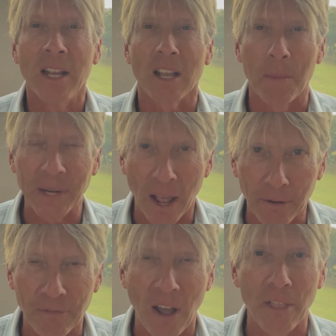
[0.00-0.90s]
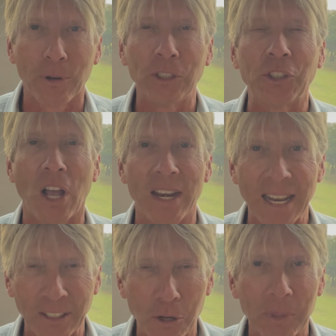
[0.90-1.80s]
coming out of father and son
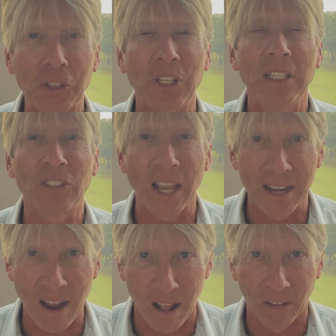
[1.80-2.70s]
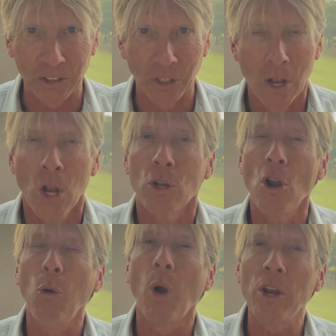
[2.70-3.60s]
intimacies and knowledge.
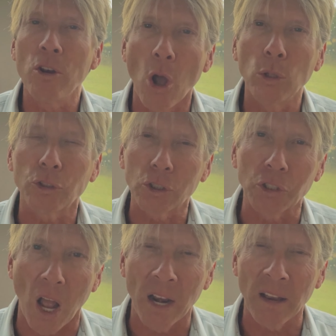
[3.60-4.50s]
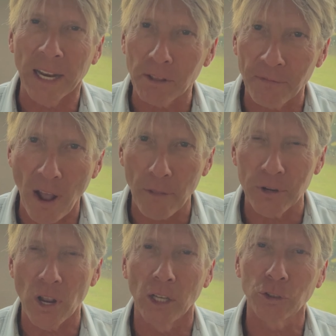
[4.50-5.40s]
No one knows the Son like the Father
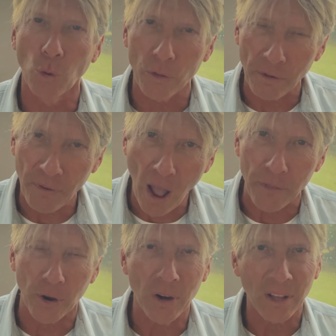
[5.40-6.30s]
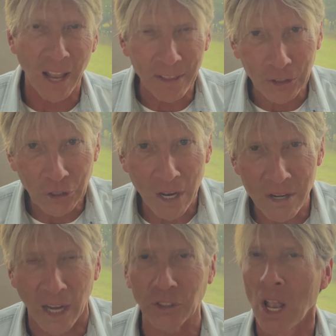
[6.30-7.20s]
does, nor the Father like the Son
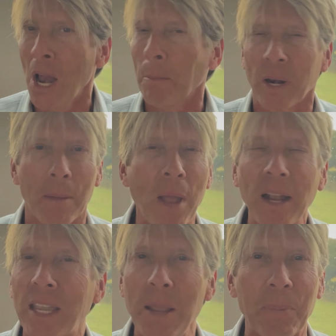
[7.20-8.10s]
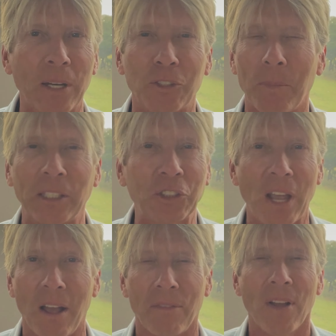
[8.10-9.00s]
does. But I'm not keeping it to
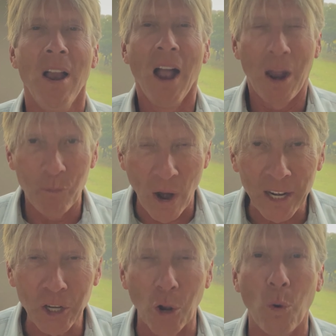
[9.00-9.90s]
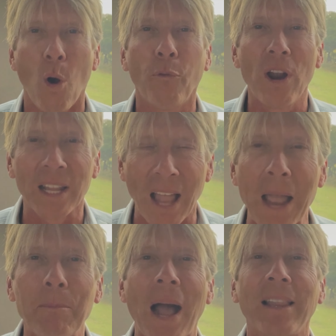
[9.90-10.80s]
myself. I'm ready to go over it
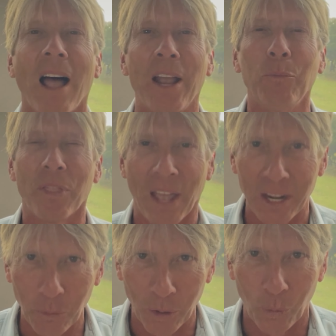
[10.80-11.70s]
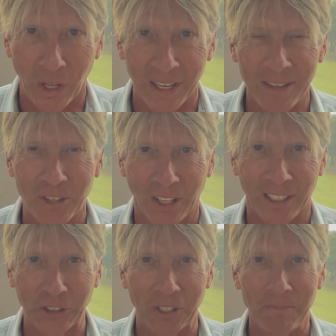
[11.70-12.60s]
line by line with anyone willing to
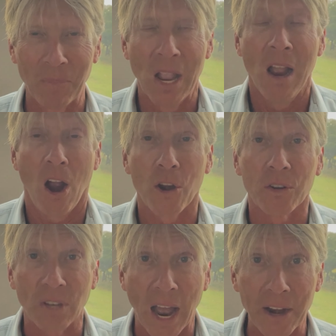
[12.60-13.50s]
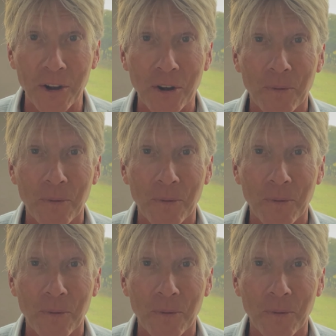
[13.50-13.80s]
listen. Are you tired,